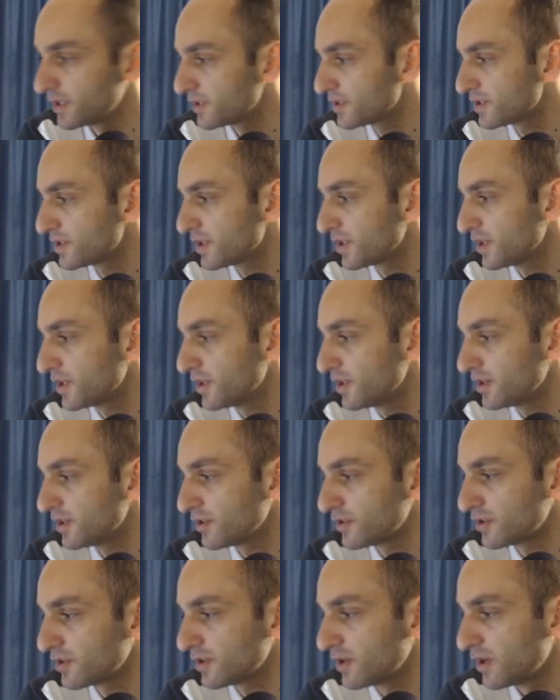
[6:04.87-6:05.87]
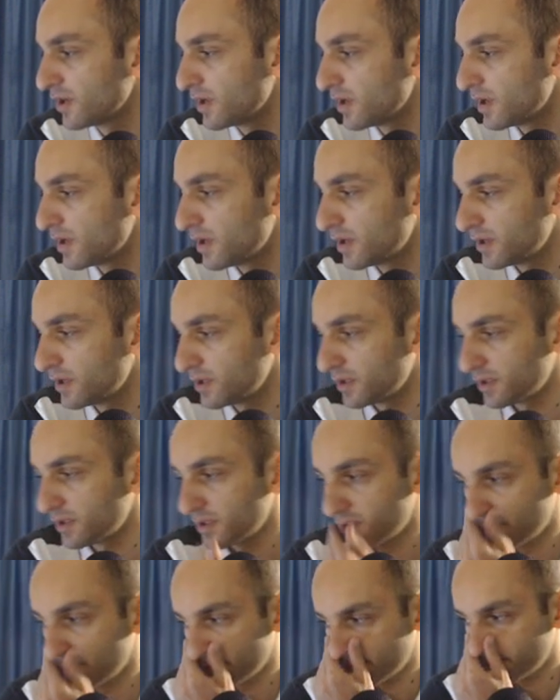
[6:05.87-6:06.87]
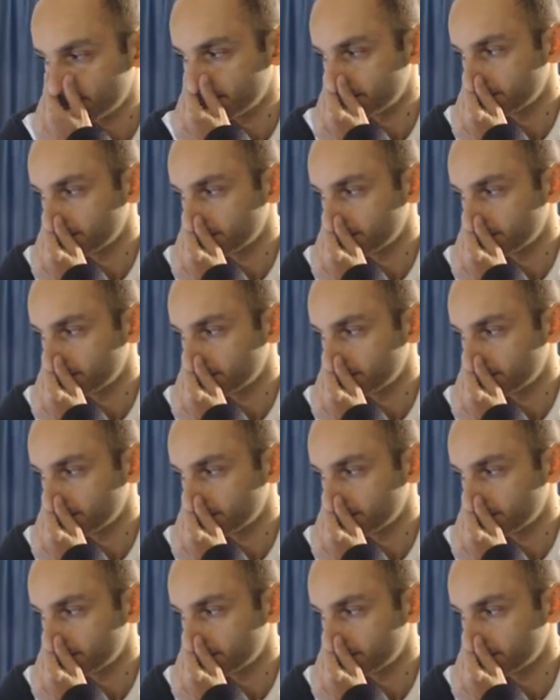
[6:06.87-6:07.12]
let's say here, uh,